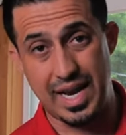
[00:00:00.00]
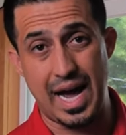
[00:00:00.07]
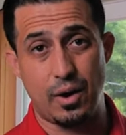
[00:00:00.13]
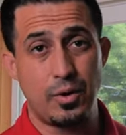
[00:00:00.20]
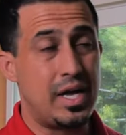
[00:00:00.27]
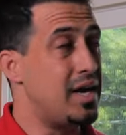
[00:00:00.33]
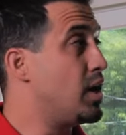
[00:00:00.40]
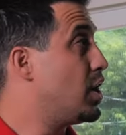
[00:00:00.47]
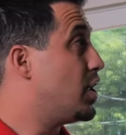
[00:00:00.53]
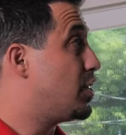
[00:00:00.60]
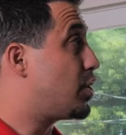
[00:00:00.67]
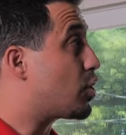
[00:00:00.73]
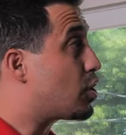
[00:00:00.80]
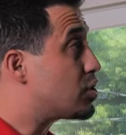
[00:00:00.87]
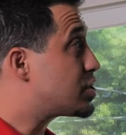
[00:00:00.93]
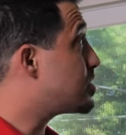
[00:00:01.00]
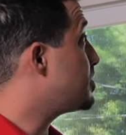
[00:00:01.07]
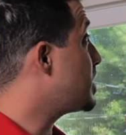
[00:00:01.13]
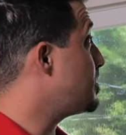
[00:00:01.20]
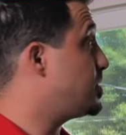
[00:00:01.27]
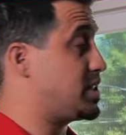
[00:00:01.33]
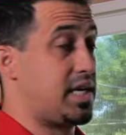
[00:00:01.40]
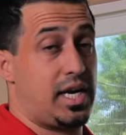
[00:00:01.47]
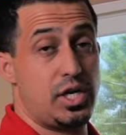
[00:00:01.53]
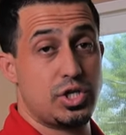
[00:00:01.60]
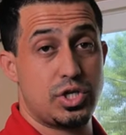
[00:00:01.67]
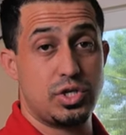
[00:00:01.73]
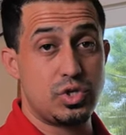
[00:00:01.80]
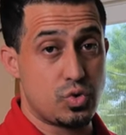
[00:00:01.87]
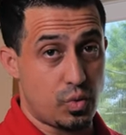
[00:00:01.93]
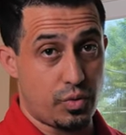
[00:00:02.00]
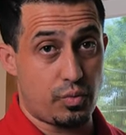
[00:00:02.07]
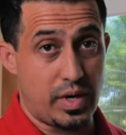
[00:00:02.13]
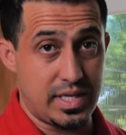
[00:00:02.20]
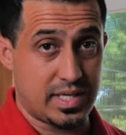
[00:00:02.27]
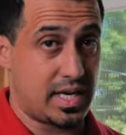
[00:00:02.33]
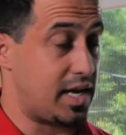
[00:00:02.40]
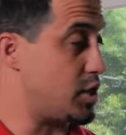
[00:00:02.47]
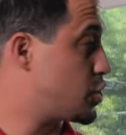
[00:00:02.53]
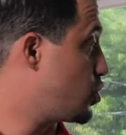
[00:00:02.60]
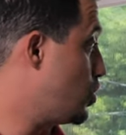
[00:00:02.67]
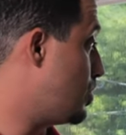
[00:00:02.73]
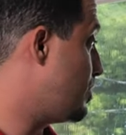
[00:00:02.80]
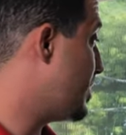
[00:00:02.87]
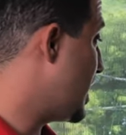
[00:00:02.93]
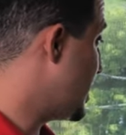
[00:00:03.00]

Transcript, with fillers: Now, There are some limitations with residential.